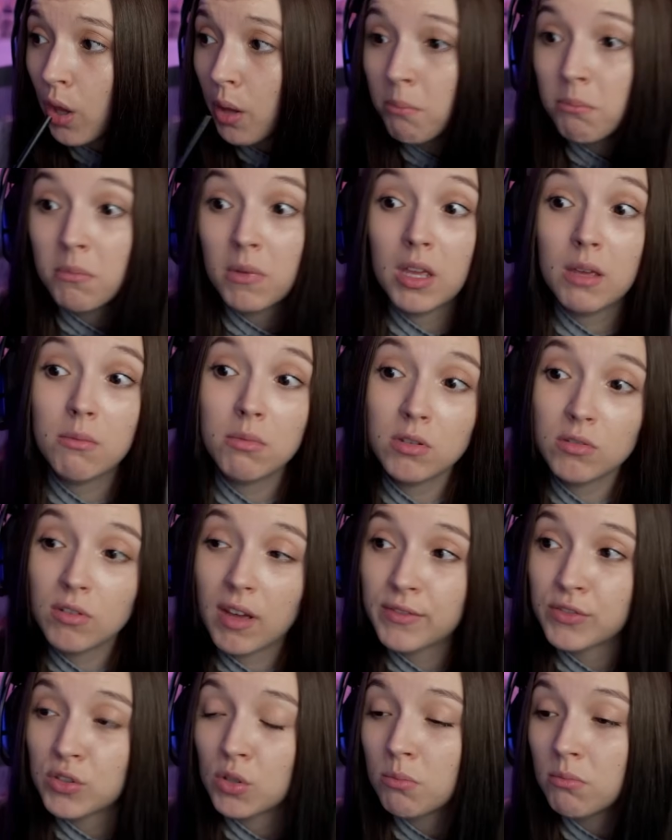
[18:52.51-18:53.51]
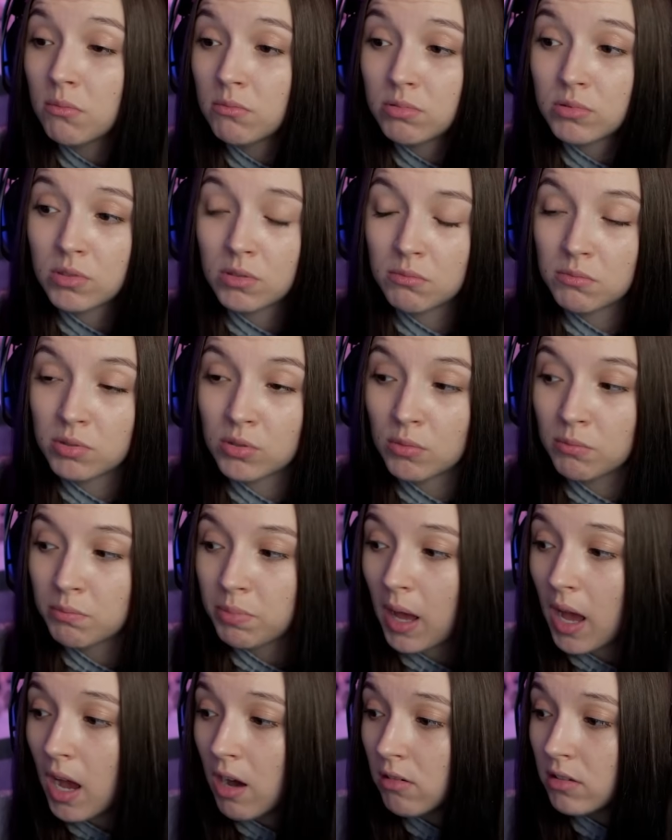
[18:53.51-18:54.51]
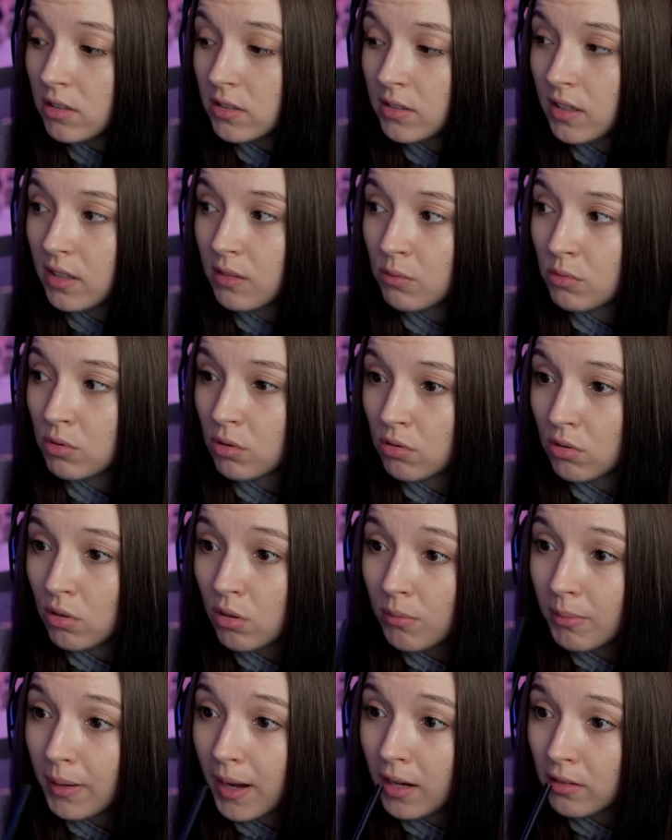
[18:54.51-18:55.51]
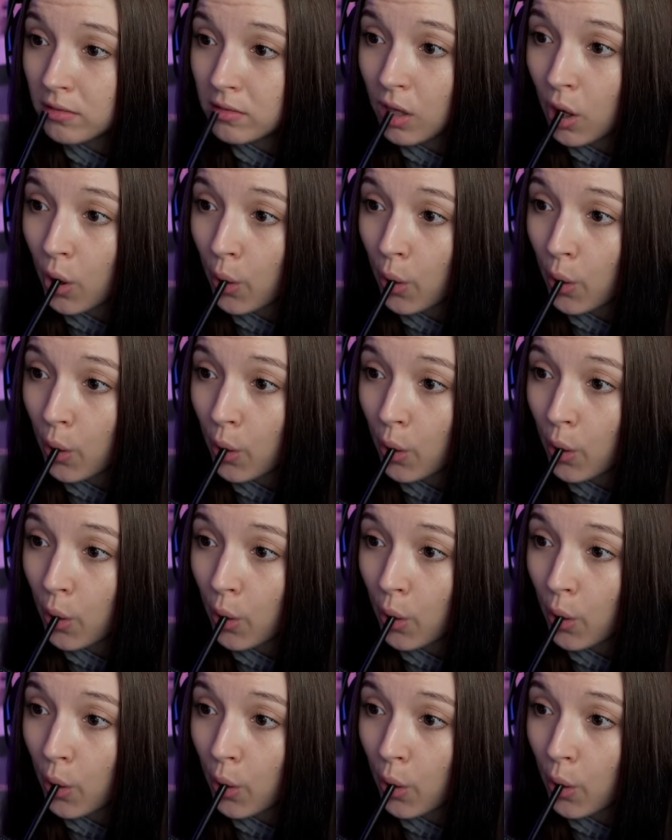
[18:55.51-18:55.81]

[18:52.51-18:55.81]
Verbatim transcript: Maybe you have some, some, some powers that we don't know about.